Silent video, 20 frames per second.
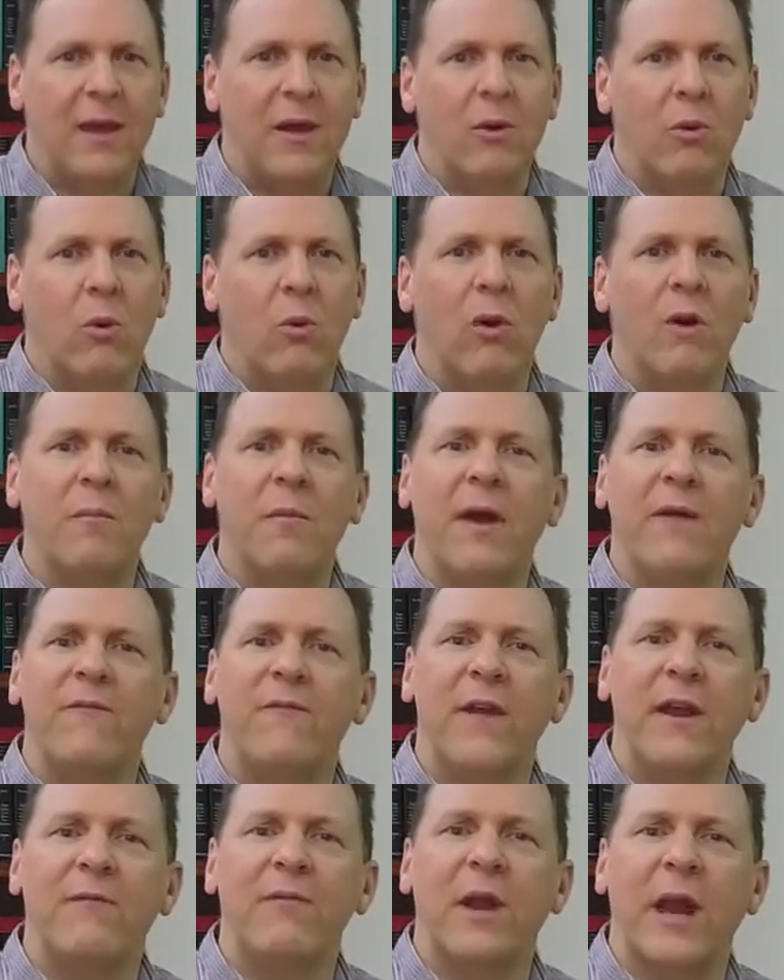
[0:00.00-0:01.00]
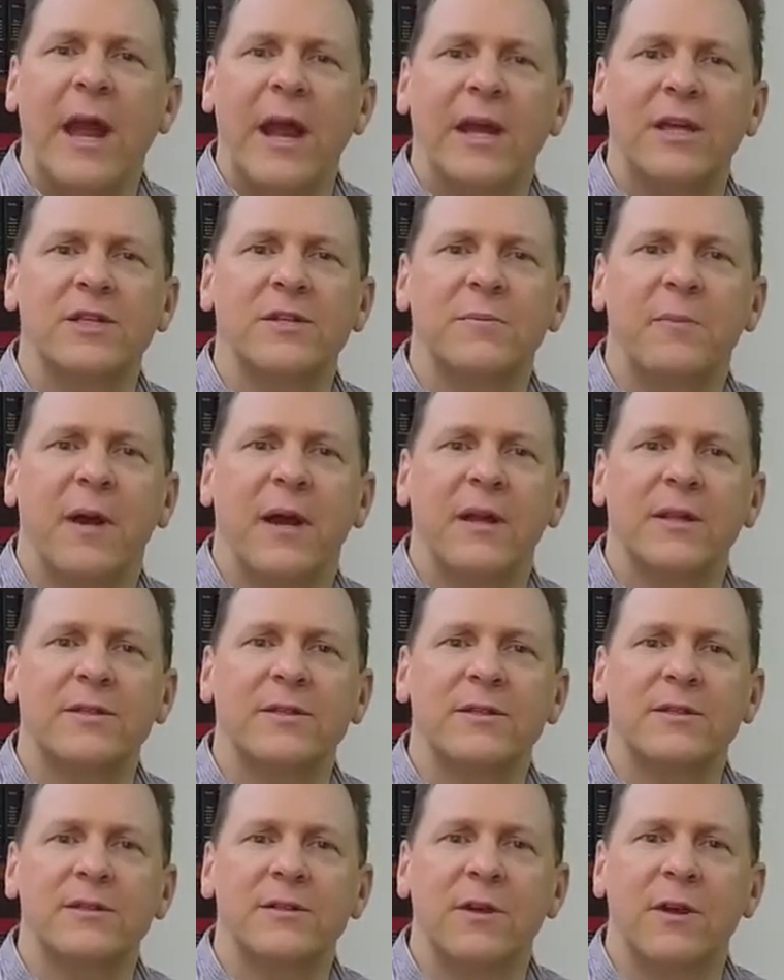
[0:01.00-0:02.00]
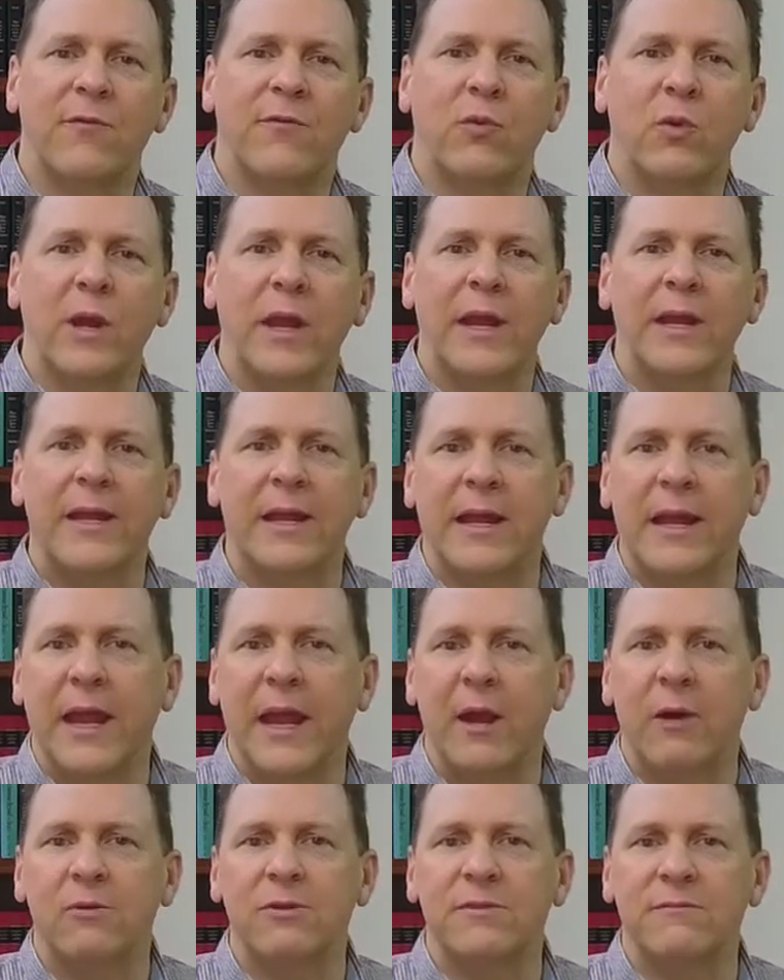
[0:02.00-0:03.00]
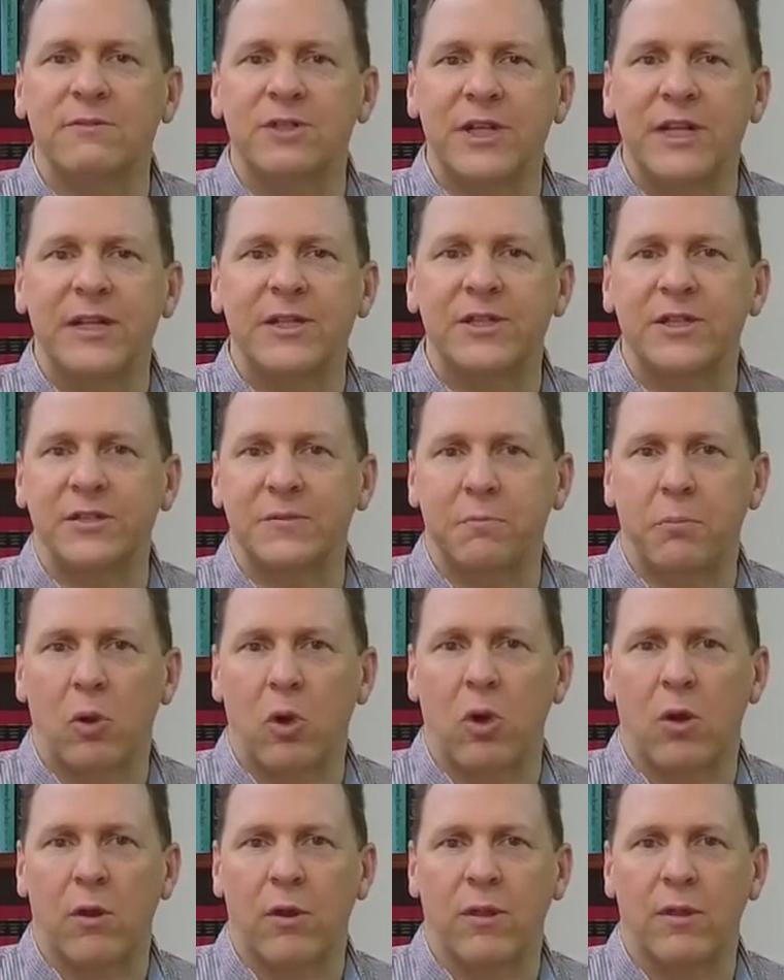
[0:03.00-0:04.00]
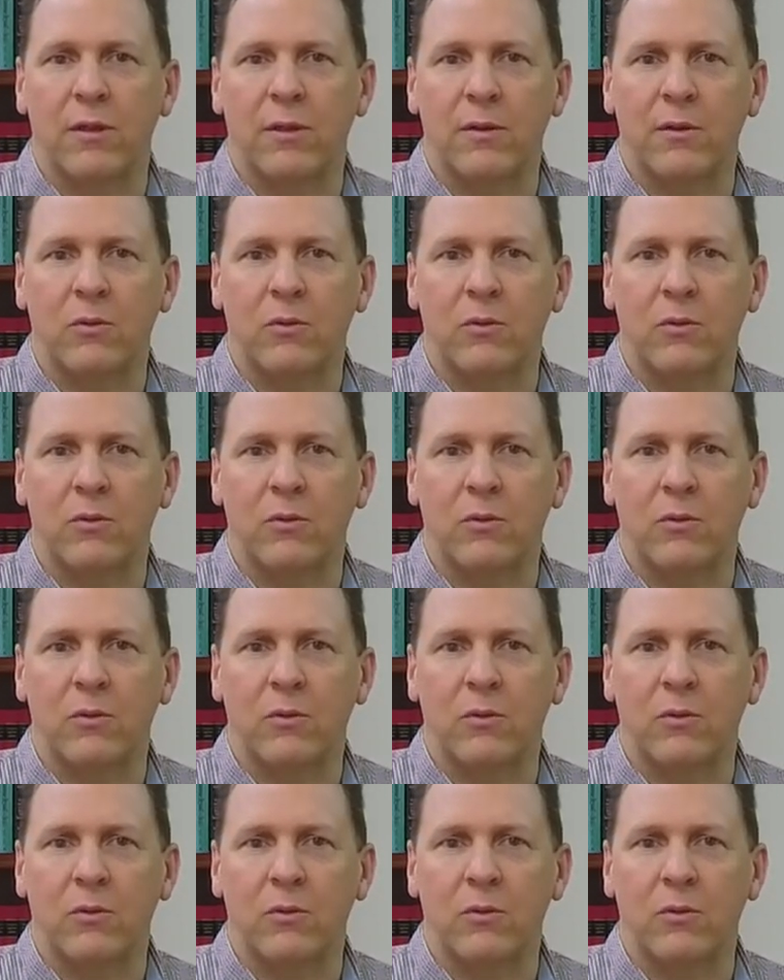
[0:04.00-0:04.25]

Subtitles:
Well, one of my favorite aspects of reading the accounts of Jesus' birth,